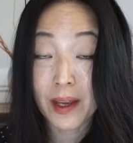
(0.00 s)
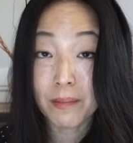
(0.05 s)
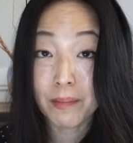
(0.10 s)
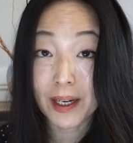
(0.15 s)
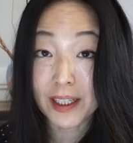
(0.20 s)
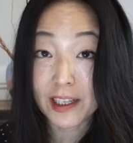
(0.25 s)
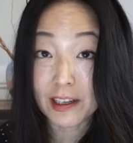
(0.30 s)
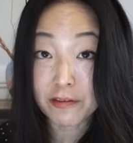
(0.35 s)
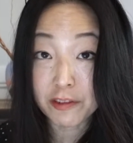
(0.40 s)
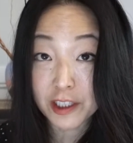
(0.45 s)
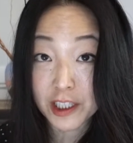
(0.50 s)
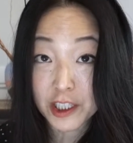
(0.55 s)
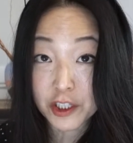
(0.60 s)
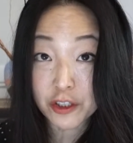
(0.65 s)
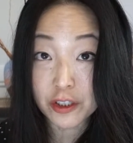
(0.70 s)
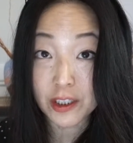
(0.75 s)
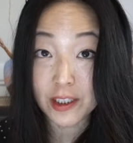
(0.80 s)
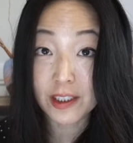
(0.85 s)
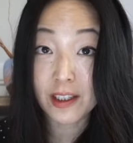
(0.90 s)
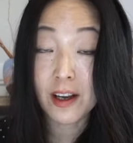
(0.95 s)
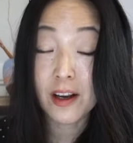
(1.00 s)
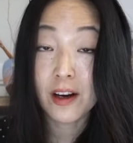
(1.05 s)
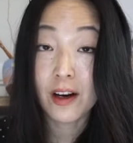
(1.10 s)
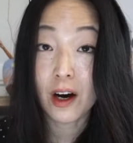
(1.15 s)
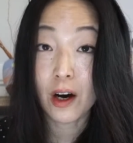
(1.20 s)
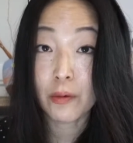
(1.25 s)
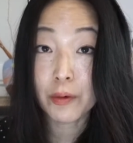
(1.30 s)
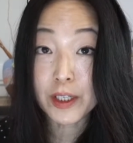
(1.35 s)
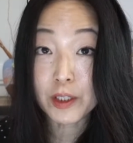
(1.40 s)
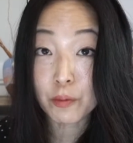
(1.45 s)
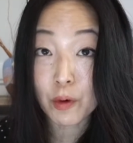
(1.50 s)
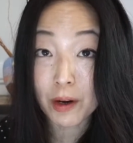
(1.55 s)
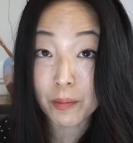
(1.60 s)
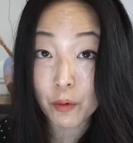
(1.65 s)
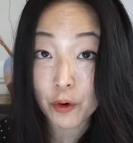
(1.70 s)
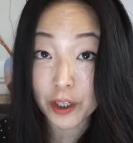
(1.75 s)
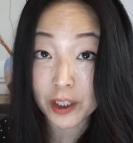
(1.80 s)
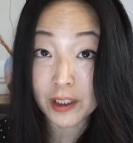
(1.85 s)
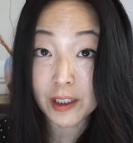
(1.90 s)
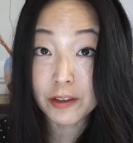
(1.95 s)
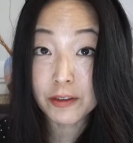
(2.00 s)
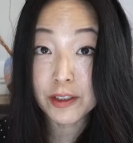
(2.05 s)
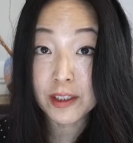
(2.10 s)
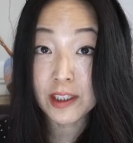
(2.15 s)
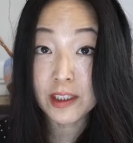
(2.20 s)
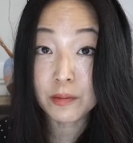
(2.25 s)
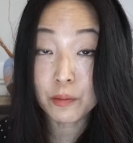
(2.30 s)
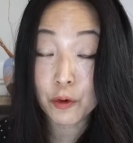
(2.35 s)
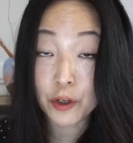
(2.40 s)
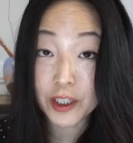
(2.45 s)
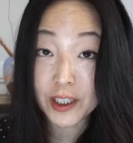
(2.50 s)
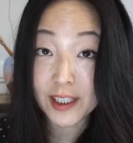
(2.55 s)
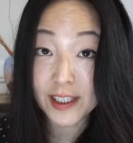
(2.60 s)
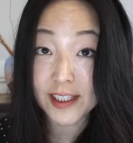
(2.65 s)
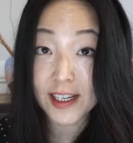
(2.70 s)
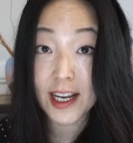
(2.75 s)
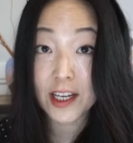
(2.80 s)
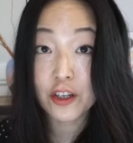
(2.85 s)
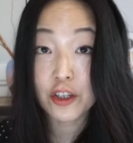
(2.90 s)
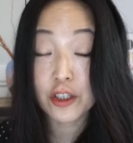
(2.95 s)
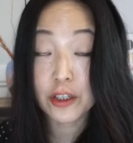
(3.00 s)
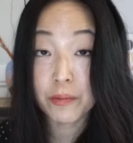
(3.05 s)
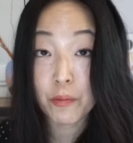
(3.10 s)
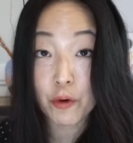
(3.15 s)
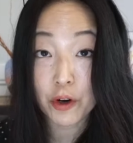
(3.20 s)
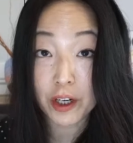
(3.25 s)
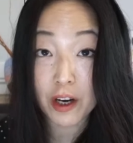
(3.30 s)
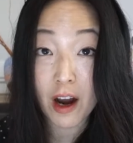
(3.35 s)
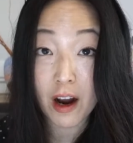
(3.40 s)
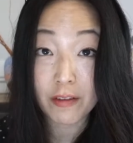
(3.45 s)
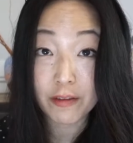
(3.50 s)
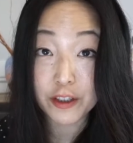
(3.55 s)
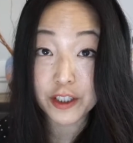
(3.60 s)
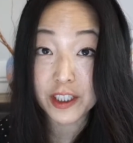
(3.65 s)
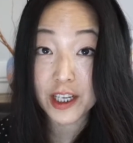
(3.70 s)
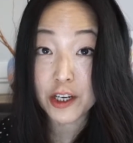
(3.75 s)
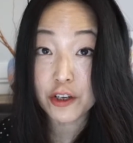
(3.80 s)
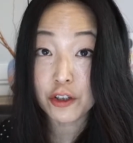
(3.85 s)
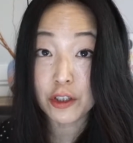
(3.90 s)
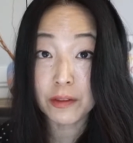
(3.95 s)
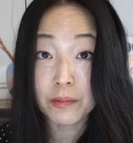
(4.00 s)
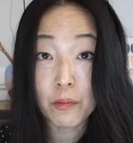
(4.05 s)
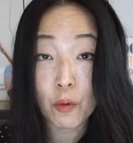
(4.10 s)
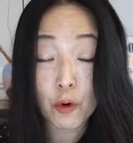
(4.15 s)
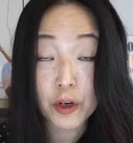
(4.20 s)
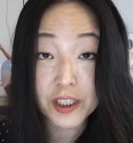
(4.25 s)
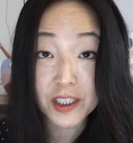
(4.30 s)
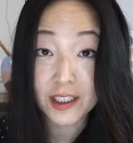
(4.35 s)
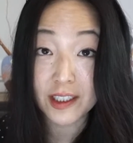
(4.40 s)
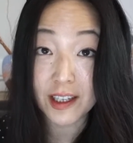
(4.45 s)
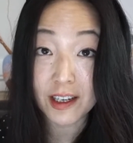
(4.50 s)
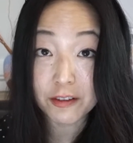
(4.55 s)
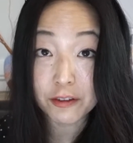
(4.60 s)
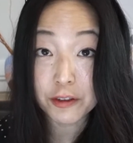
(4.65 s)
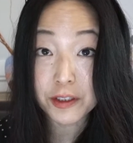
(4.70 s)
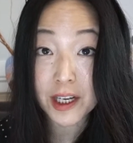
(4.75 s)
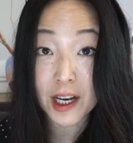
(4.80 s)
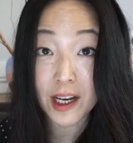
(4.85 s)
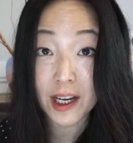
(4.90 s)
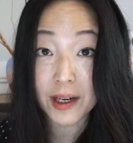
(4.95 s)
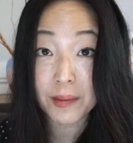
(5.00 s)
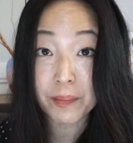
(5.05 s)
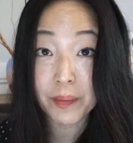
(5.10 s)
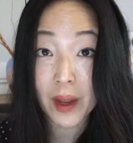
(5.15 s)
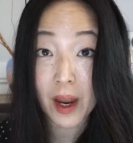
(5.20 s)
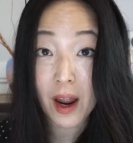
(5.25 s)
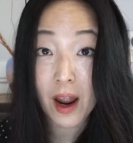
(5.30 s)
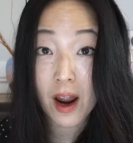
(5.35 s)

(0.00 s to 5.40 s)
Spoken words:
by definition, always want more closeness, more connection, more conversation, more together time,